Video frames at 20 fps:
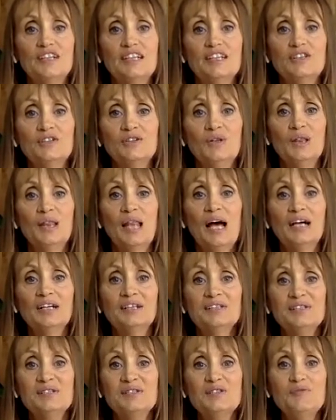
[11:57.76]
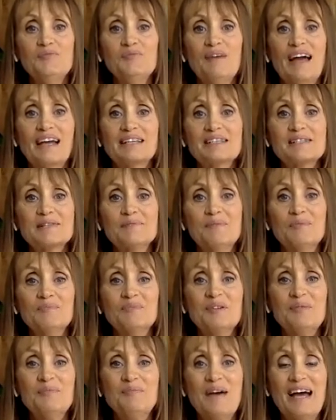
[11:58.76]
Filling your lungs to
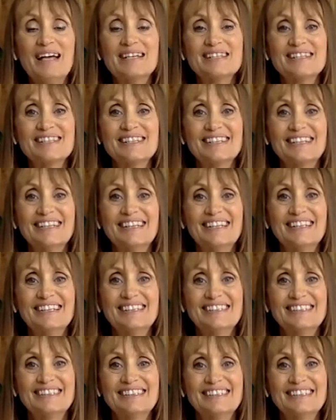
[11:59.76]
maximum capacity.